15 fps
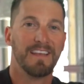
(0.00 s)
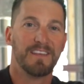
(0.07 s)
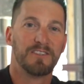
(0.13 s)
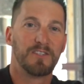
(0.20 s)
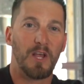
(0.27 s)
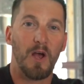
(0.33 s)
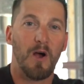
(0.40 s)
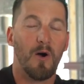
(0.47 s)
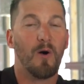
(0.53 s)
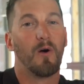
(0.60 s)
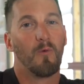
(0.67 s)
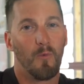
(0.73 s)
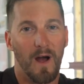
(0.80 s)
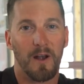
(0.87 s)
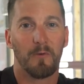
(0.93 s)
So
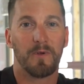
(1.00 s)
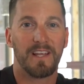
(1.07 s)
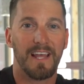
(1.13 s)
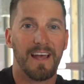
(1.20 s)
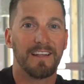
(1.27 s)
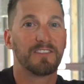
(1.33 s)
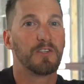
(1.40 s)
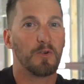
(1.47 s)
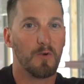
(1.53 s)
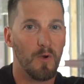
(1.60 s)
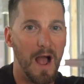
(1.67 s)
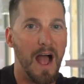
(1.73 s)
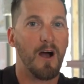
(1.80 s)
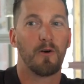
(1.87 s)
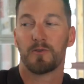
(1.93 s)
why don't we get to
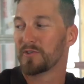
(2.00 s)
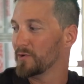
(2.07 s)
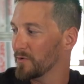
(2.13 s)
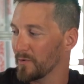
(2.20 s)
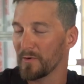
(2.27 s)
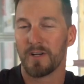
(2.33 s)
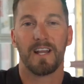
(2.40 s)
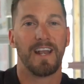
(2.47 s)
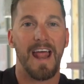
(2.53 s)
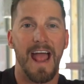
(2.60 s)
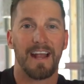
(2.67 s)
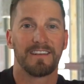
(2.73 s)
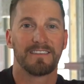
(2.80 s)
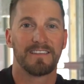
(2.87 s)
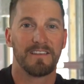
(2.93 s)
how to
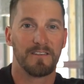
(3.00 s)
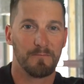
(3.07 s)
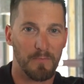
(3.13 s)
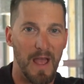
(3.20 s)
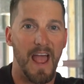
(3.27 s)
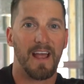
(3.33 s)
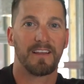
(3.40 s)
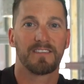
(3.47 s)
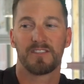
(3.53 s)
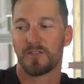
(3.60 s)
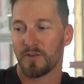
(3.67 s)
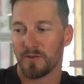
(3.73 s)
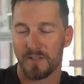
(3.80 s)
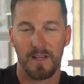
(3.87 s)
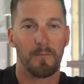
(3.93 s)
connect PEX
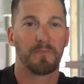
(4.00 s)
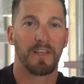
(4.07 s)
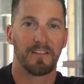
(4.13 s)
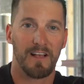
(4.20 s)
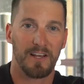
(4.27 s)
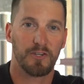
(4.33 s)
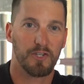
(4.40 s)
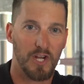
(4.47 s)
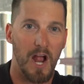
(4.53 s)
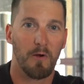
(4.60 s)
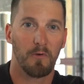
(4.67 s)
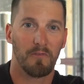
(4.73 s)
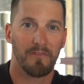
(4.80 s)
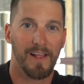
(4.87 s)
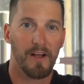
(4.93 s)
to something like a
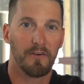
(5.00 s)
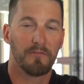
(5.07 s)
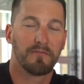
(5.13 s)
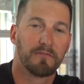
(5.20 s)
shower valve.